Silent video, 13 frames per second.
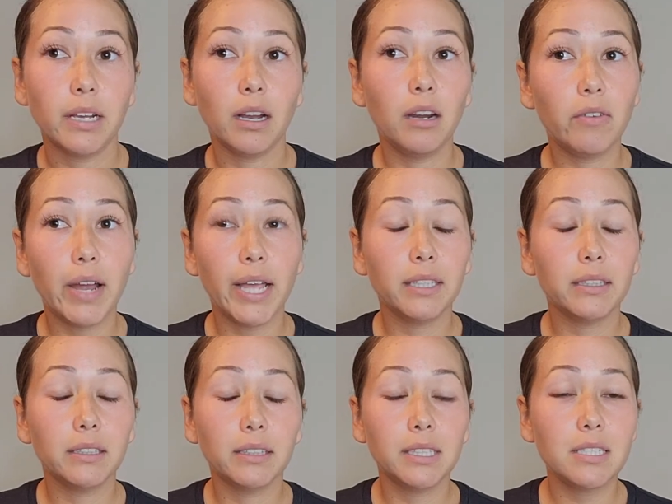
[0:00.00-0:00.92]
all right,
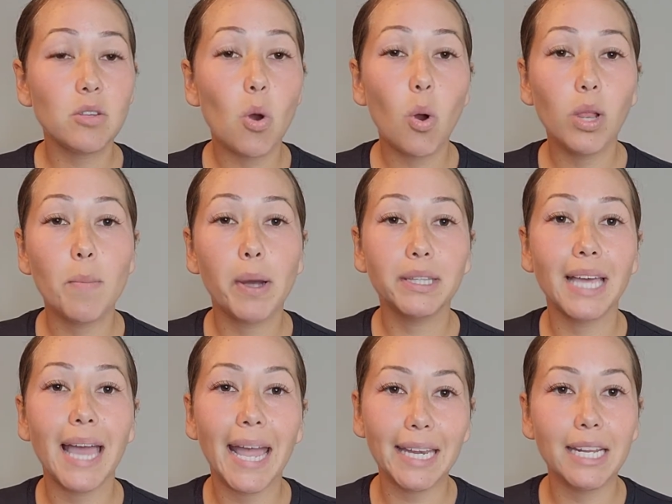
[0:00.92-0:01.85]
this is all about the
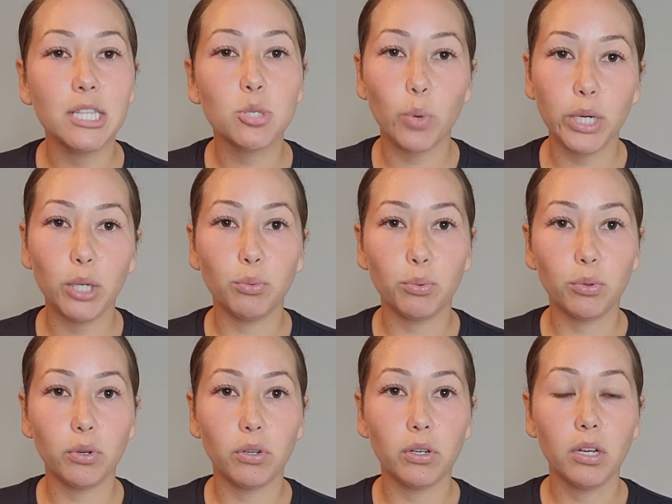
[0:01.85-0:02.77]
80-20
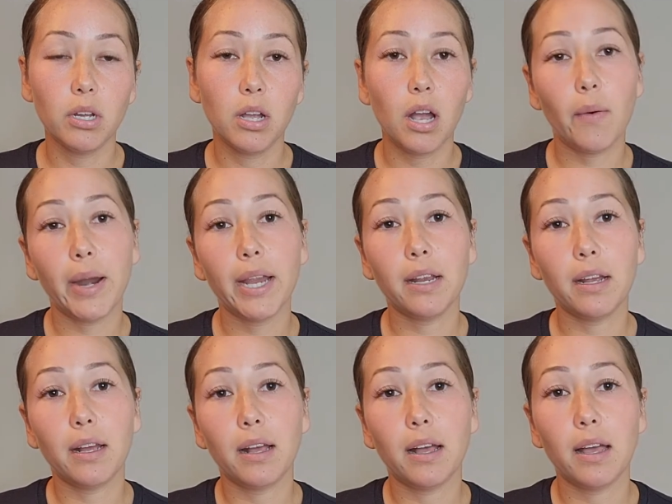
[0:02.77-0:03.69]
rule. All right,
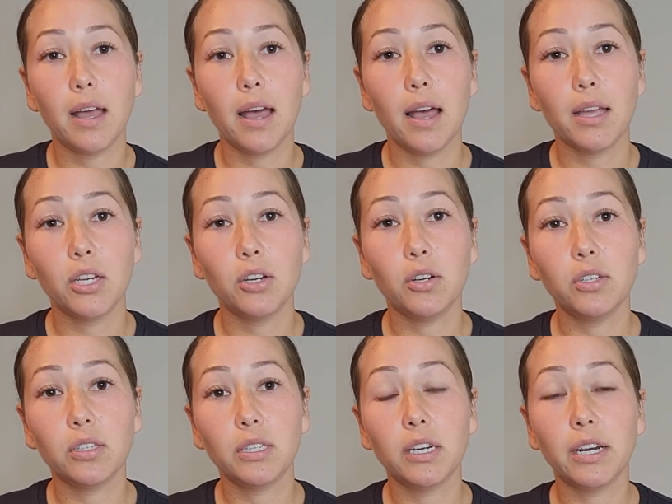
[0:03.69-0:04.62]

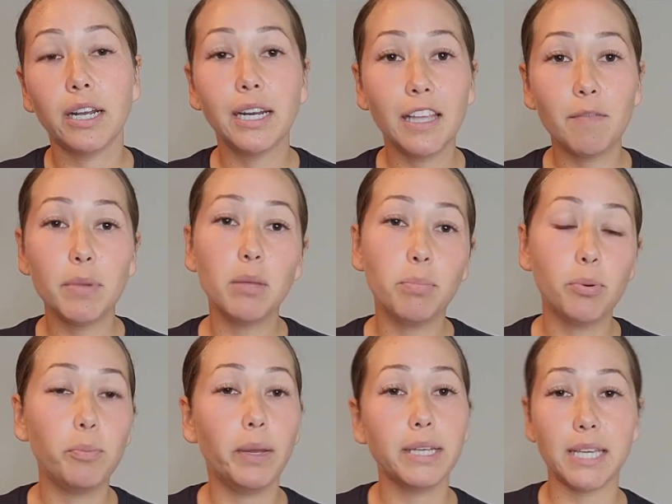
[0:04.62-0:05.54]
you're going to give me the
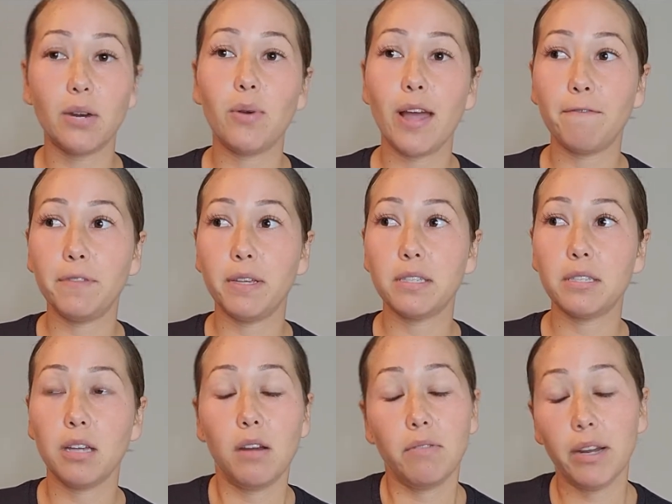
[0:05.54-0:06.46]
boot because I don't have this.
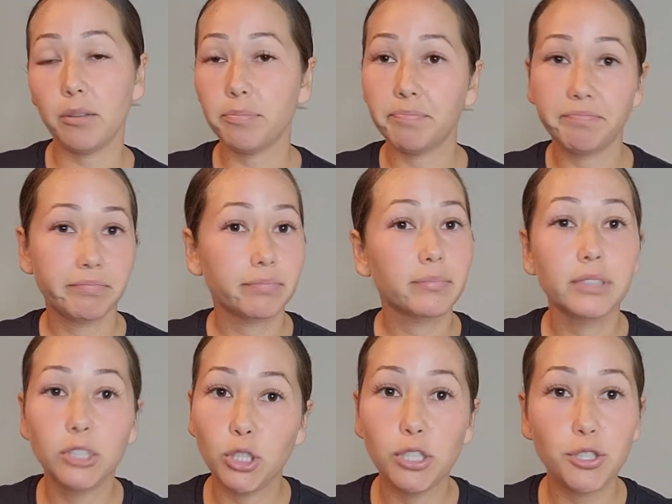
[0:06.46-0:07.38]
All right,
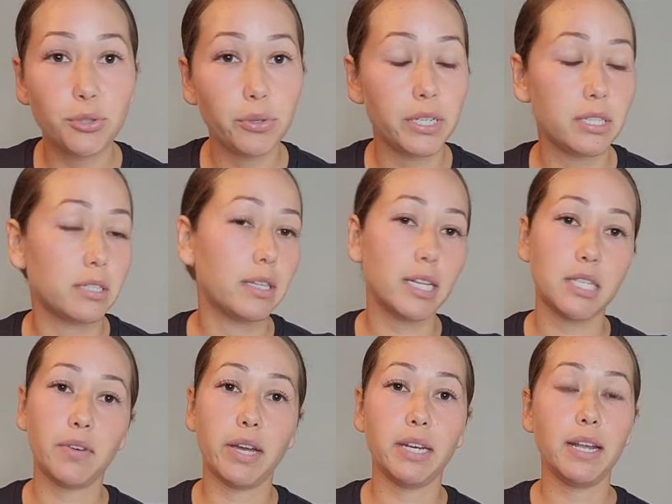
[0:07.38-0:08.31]
your choice. That's
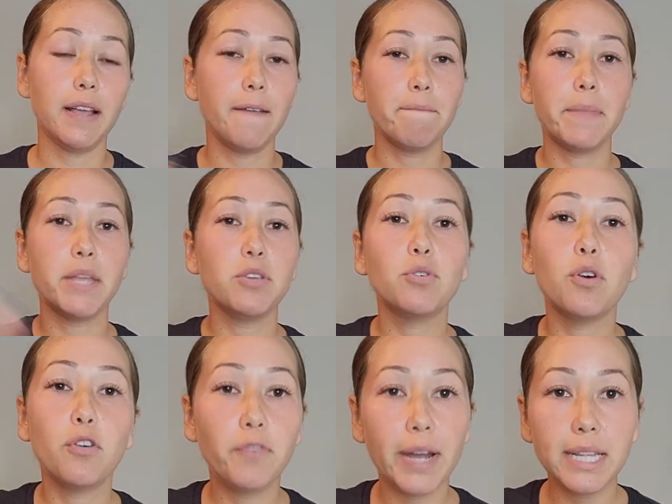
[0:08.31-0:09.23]
fine. Then you
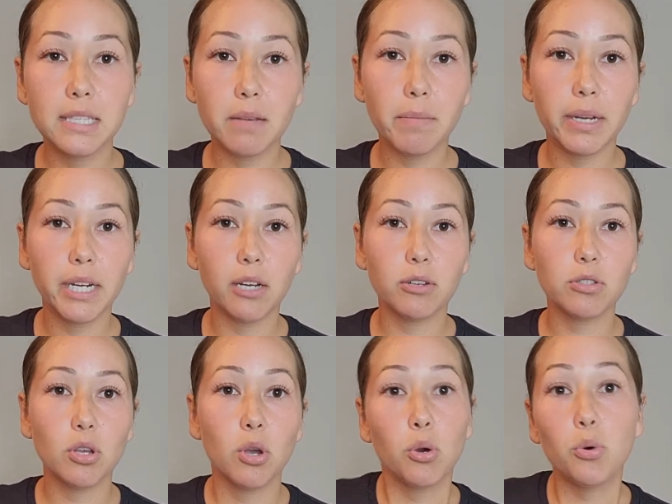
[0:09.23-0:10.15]
go find somebody else
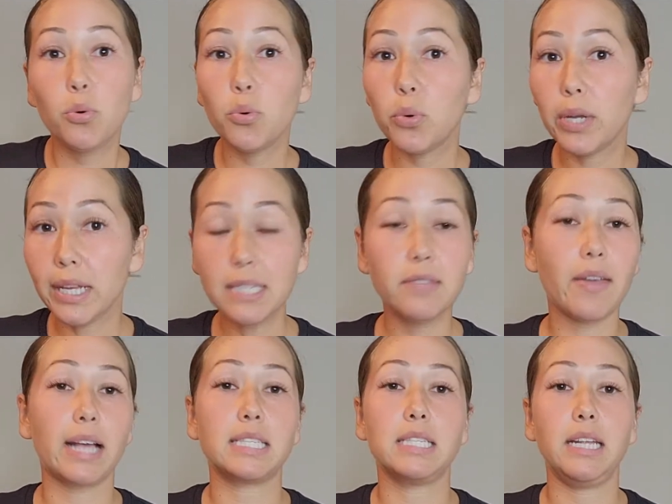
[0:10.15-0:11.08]
who is
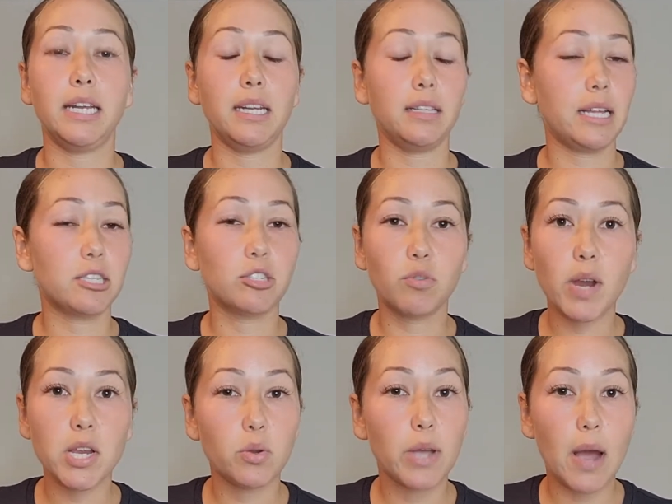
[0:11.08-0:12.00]
vaccinated. That's
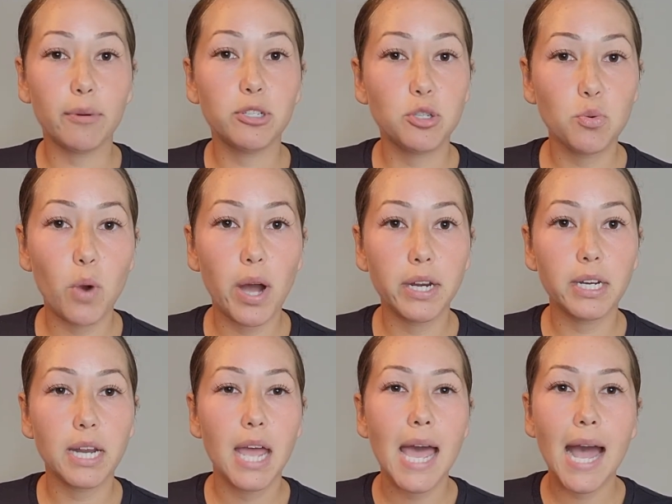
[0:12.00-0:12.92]
great. You got what you
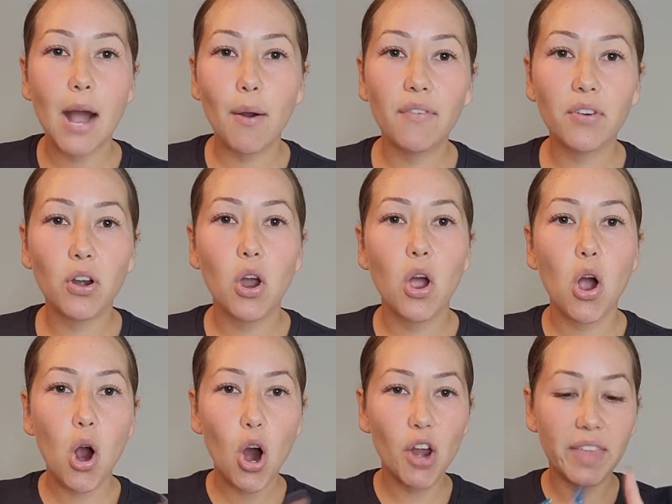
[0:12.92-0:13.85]
wanted. However,
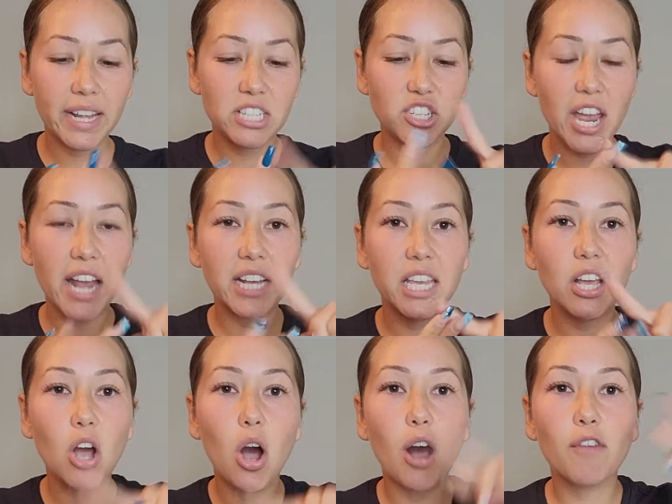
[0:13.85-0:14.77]
are they
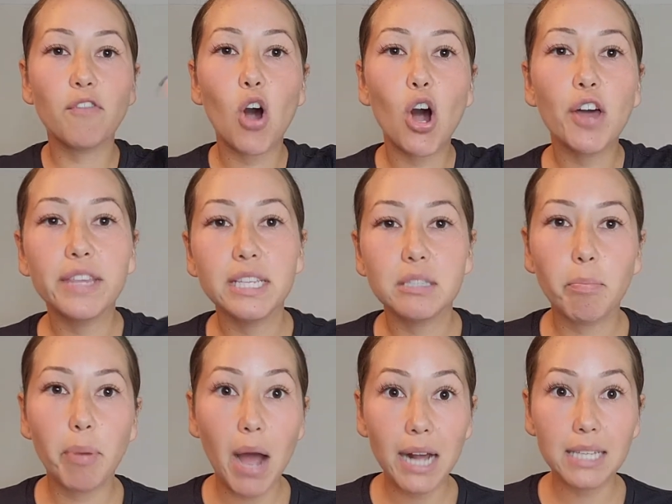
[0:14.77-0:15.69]
checking off all these
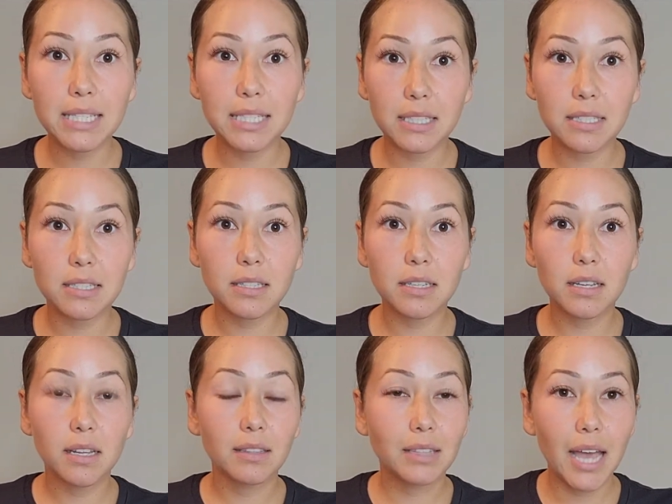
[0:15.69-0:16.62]
boxes
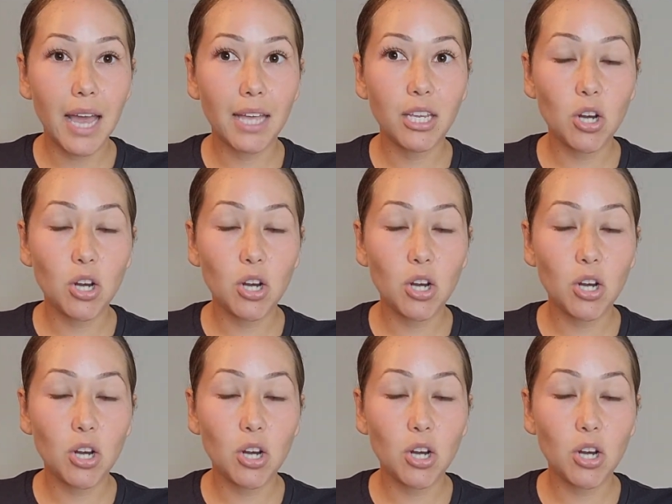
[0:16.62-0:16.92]
that,